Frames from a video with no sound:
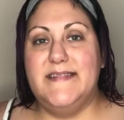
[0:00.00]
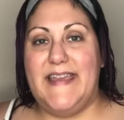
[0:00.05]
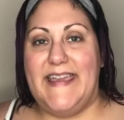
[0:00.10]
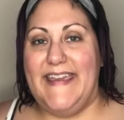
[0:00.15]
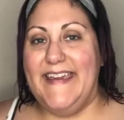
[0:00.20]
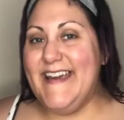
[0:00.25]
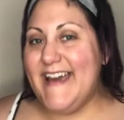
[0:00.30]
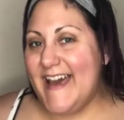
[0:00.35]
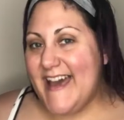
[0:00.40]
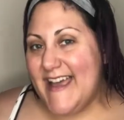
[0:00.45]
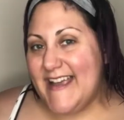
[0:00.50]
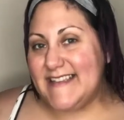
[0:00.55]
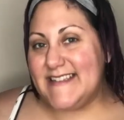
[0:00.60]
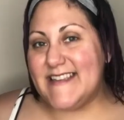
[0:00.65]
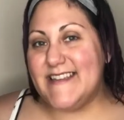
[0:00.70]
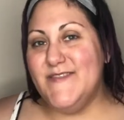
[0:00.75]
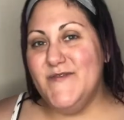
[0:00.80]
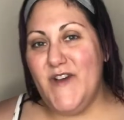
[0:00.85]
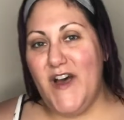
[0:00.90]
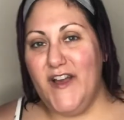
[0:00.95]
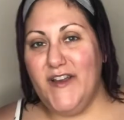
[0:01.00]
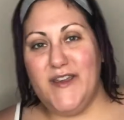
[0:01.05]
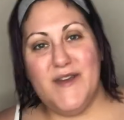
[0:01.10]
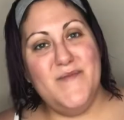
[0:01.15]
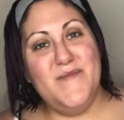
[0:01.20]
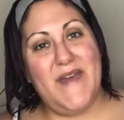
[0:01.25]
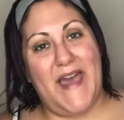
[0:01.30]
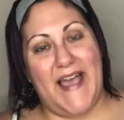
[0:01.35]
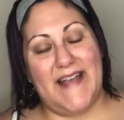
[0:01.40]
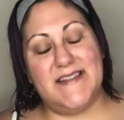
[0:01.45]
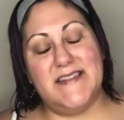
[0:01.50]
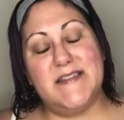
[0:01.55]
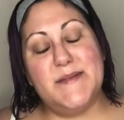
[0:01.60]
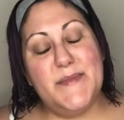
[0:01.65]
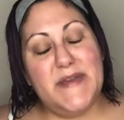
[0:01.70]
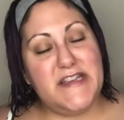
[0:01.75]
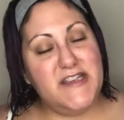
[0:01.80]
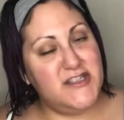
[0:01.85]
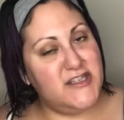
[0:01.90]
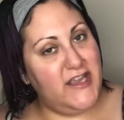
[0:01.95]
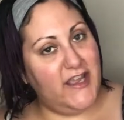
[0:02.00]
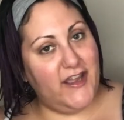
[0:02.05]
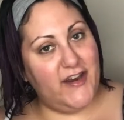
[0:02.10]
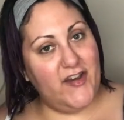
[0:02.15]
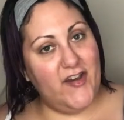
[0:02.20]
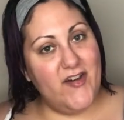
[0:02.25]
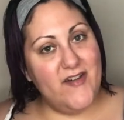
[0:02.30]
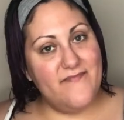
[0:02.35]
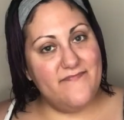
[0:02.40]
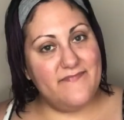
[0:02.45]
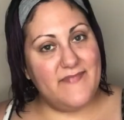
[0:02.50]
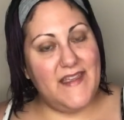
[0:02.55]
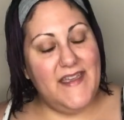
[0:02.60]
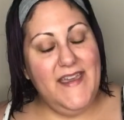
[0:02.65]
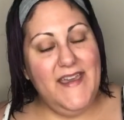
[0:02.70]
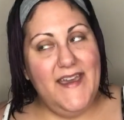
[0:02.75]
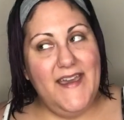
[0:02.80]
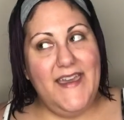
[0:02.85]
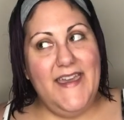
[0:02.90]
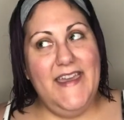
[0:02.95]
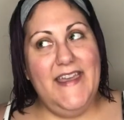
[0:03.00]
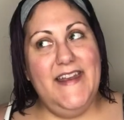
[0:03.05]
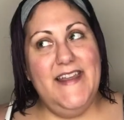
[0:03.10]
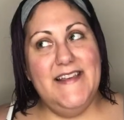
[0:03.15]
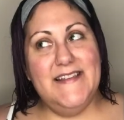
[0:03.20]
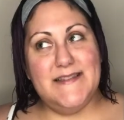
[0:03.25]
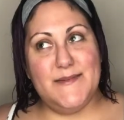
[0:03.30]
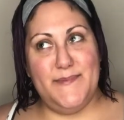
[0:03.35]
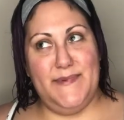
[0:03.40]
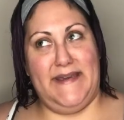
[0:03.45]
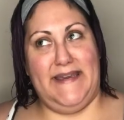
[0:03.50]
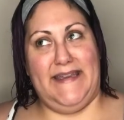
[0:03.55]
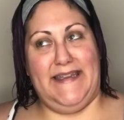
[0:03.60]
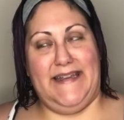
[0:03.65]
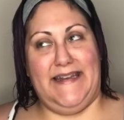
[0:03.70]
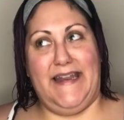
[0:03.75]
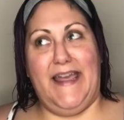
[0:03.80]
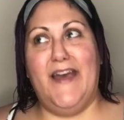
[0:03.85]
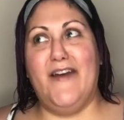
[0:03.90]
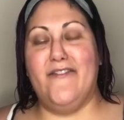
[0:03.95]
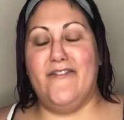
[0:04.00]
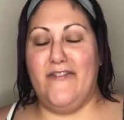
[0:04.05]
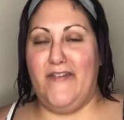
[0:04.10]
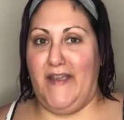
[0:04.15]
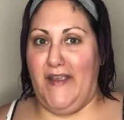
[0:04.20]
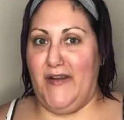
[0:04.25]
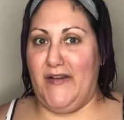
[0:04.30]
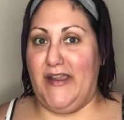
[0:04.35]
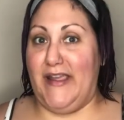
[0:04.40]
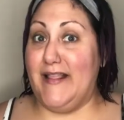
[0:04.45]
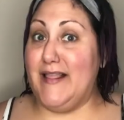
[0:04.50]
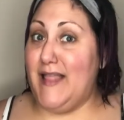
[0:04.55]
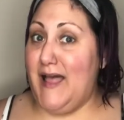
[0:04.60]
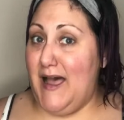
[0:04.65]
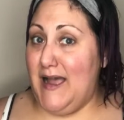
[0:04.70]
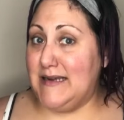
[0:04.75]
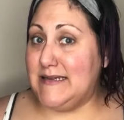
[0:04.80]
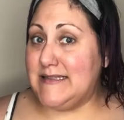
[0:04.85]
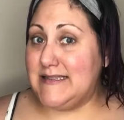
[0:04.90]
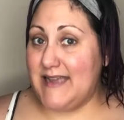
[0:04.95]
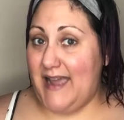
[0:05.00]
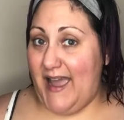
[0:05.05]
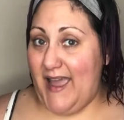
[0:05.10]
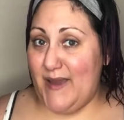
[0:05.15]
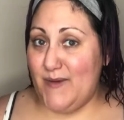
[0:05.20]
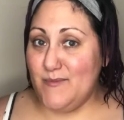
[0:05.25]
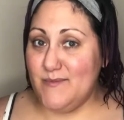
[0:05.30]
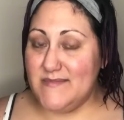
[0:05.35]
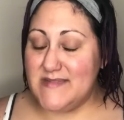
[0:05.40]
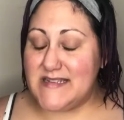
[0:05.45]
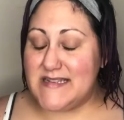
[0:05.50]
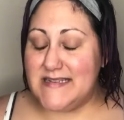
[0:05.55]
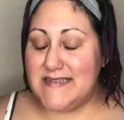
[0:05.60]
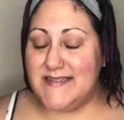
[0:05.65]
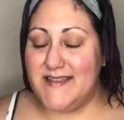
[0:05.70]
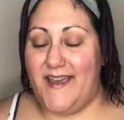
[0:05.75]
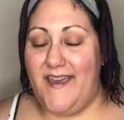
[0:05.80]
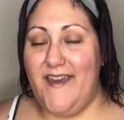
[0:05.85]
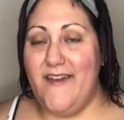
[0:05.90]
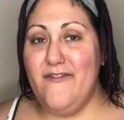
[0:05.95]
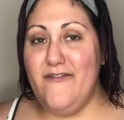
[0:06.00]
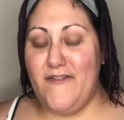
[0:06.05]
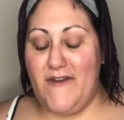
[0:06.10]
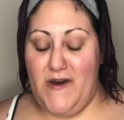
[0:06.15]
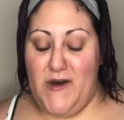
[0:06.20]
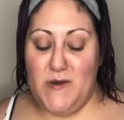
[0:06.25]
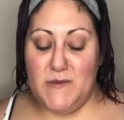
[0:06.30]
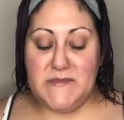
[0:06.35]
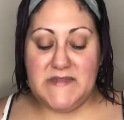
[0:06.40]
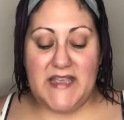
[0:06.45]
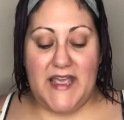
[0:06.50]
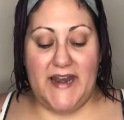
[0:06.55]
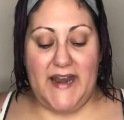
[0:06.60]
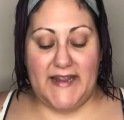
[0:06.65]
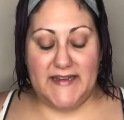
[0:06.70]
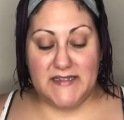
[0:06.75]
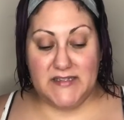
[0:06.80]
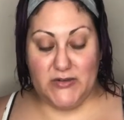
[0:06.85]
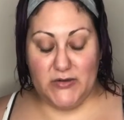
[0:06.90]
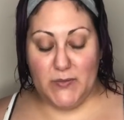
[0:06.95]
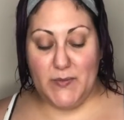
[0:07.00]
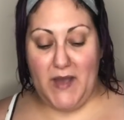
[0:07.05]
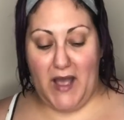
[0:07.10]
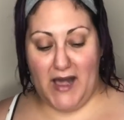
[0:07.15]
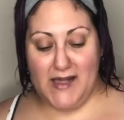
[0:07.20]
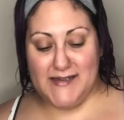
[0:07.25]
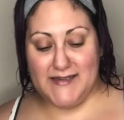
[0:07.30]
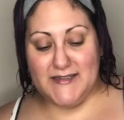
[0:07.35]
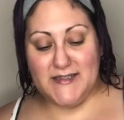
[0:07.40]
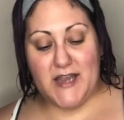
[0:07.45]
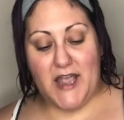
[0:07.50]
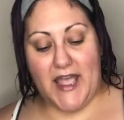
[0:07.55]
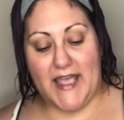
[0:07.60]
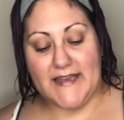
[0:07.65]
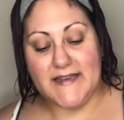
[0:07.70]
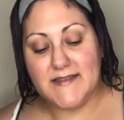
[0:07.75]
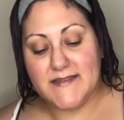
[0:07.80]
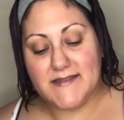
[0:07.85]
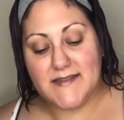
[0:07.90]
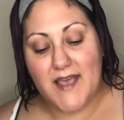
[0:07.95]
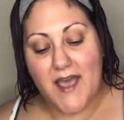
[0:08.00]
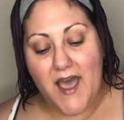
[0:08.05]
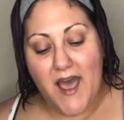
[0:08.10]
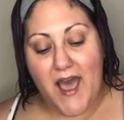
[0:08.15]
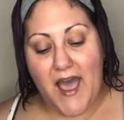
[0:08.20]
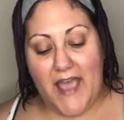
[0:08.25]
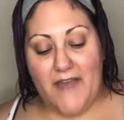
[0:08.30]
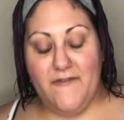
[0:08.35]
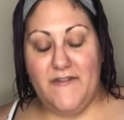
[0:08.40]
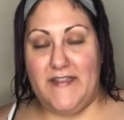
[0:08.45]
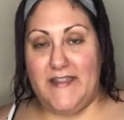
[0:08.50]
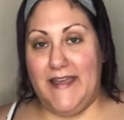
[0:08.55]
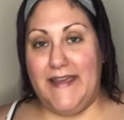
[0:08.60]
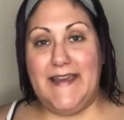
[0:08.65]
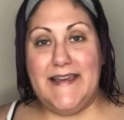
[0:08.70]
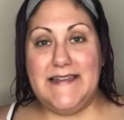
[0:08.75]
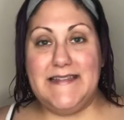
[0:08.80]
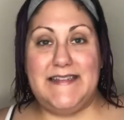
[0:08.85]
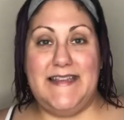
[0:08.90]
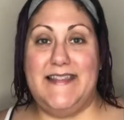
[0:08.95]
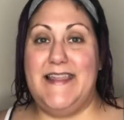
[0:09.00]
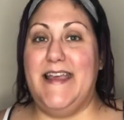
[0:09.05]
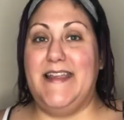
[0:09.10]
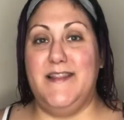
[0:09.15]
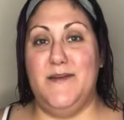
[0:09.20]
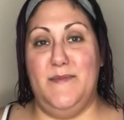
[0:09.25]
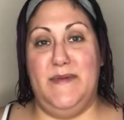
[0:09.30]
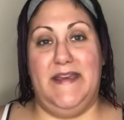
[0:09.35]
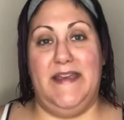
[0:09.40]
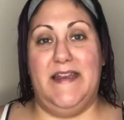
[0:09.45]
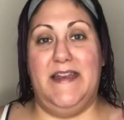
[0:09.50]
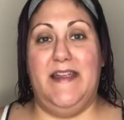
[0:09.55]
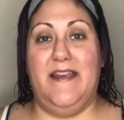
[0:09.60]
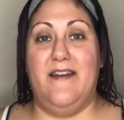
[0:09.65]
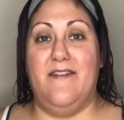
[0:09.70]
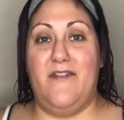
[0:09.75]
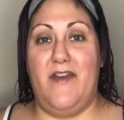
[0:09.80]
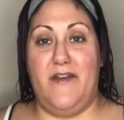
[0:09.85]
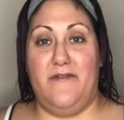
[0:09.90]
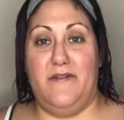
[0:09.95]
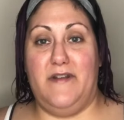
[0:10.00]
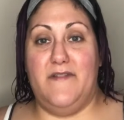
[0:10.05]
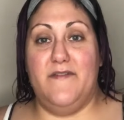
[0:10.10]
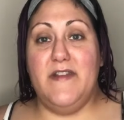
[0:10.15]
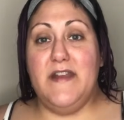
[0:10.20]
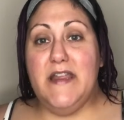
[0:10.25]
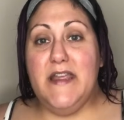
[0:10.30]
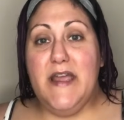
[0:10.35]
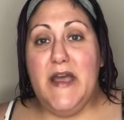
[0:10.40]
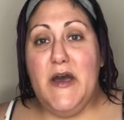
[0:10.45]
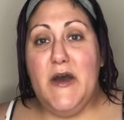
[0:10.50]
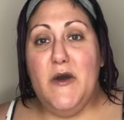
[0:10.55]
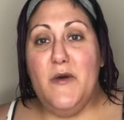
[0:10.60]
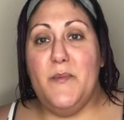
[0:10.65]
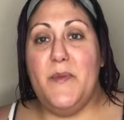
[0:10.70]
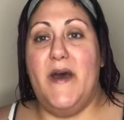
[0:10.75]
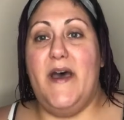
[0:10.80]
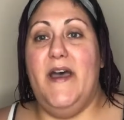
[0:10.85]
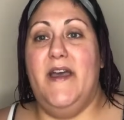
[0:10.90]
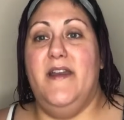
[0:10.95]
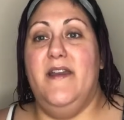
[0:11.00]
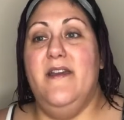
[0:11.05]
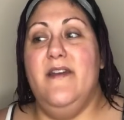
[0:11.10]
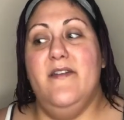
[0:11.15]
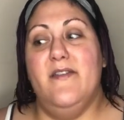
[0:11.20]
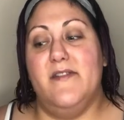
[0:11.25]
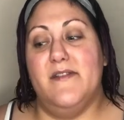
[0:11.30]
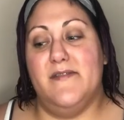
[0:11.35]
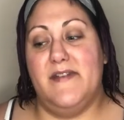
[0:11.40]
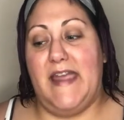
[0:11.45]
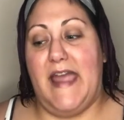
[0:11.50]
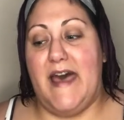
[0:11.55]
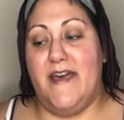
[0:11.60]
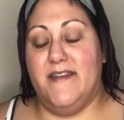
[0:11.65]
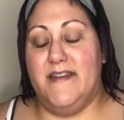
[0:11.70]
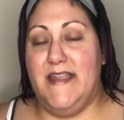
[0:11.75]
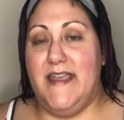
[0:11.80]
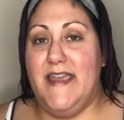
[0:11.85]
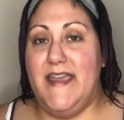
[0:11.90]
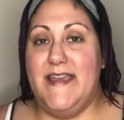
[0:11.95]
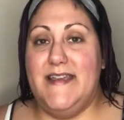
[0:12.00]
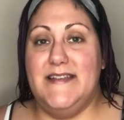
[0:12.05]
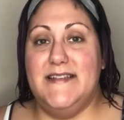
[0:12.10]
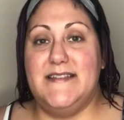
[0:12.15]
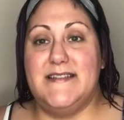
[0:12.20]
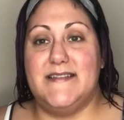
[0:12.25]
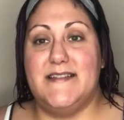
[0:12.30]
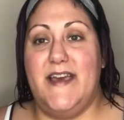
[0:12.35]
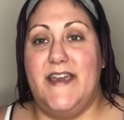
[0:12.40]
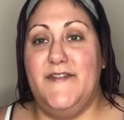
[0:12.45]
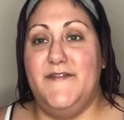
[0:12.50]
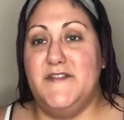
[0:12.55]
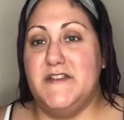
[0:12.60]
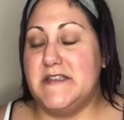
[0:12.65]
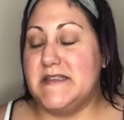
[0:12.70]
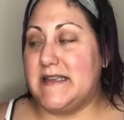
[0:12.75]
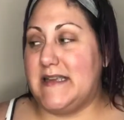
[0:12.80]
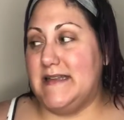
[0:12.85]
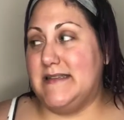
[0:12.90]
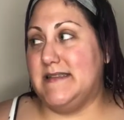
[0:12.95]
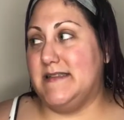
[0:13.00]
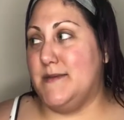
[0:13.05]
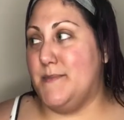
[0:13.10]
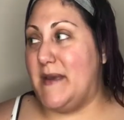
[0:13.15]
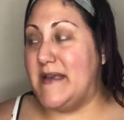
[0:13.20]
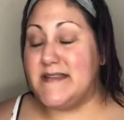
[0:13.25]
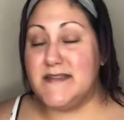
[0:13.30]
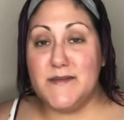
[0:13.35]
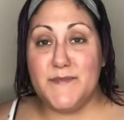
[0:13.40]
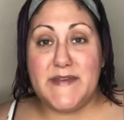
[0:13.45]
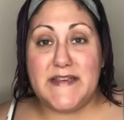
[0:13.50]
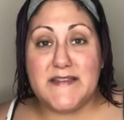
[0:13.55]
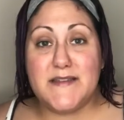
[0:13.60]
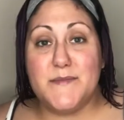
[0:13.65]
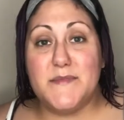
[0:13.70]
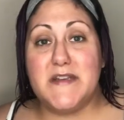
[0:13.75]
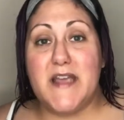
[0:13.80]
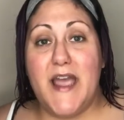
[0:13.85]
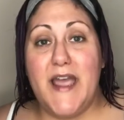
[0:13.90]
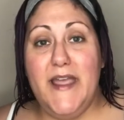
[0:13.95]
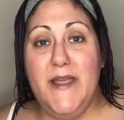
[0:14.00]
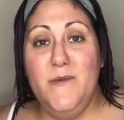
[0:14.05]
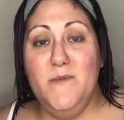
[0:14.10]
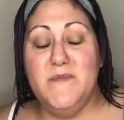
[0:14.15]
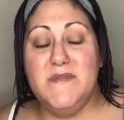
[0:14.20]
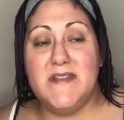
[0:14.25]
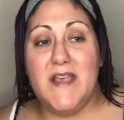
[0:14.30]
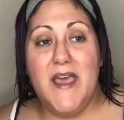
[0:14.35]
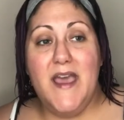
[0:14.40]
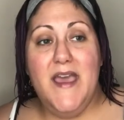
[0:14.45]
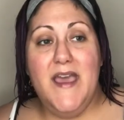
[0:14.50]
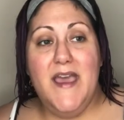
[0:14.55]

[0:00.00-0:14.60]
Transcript: Hey guys and welcome back to my channel. It has been a very long time since I have filmed and I do apologize. I feel like I say that at the beginning of every video but the reality is life just gets the best of me sometimes